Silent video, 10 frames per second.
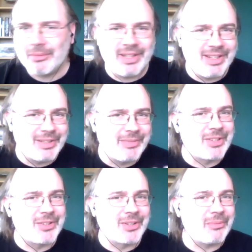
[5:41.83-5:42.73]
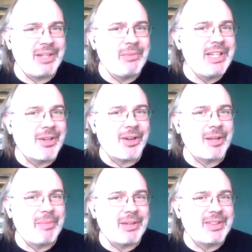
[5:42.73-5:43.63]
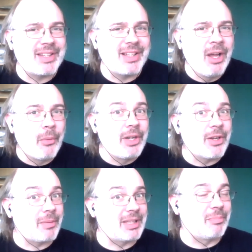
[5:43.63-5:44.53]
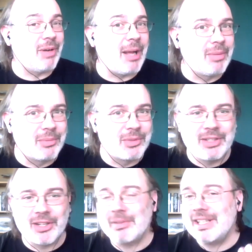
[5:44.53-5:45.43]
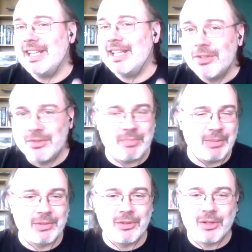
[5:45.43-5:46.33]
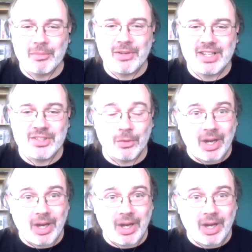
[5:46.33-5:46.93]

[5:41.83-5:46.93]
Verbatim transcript: We need to make sure that we talk about the problems, we talk about the issues people could come across here.